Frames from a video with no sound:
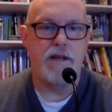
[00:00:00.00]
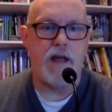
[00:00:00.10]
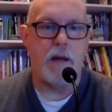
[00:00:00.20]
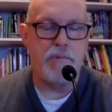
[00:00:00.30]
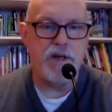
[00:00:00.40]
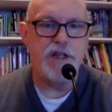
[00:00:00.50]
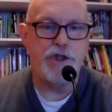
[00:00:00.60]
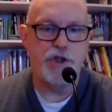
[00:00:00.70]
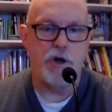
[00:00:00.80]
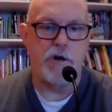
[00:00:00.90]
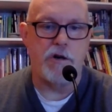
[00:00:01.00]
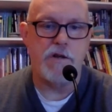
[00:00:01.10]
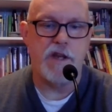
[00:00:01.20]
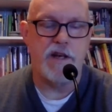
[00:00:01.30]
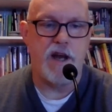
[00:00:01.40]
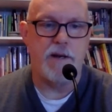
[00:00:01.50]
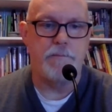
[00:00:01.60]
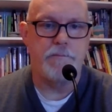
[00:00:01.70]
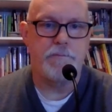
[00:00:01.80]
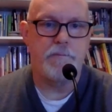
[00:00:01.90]
I'm pretty sure that
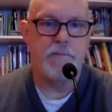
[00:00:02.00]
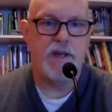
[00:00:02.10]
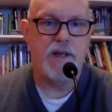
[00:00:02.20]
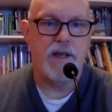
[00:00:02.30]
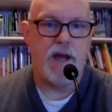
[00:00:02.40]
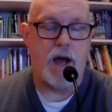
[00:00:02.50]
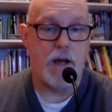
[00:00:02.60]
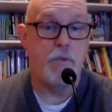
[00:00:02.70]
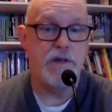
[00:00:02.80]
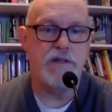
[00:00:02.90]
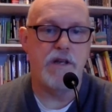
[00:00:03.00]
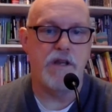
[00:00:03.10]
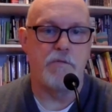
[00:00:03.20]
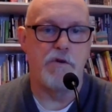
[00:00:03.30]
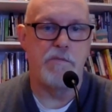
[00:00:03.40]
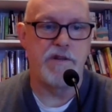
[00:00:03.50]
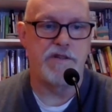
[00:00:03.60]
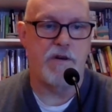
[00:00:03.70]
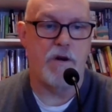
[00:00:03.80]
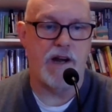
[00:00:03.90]
I went to the Ruth
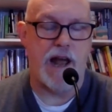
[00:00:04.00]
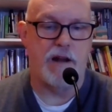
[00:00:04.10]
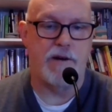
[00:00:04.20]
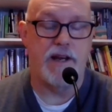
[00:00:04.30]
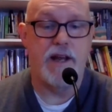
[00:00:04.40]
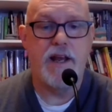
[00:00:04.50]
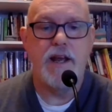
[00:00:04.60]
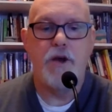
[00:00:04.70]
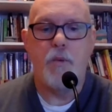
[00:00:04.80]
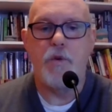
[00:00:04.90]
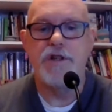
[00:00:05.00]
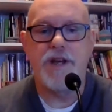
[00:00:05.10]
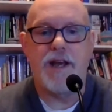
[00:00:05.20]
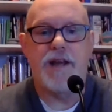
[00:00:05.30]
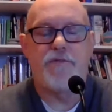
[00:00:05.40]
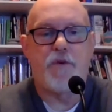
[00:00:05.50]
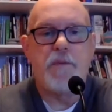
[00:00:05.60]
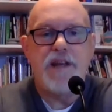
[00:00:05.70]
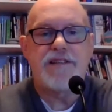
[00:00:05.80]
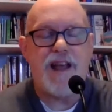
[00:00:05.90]
Benzikar Gallery, which for
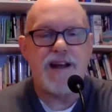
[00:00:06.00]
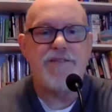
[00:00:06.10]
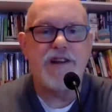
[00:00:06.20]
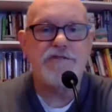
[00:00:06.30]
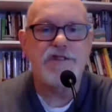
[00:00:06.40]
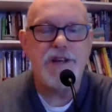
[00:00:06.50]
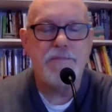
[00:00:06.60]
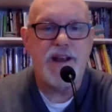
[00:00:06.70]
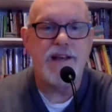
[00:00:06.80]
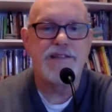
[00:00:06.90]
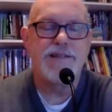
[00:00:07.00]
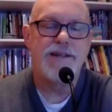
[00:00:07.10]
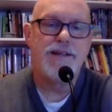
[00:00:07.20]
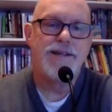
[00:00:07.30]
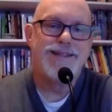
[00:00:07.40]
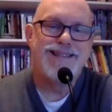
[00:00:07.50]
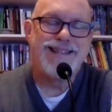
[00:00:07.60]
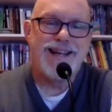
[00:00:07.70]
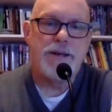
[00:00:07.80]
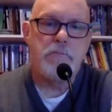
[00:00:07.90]
me is kind of interesting because
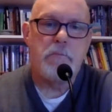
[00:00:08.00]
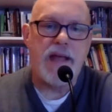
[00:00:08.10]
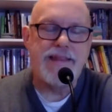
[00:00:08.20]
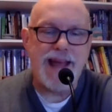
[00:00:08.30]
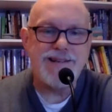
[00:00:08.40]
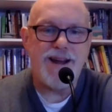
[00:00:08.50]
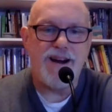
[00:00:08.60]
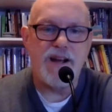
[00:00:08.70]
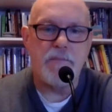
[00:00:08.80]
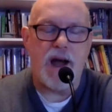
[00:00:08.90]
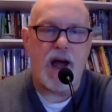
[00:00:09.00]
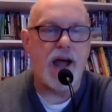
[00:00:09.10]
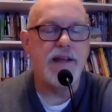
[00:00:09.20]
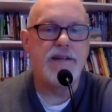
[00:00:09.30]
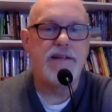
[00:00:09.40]
at that time I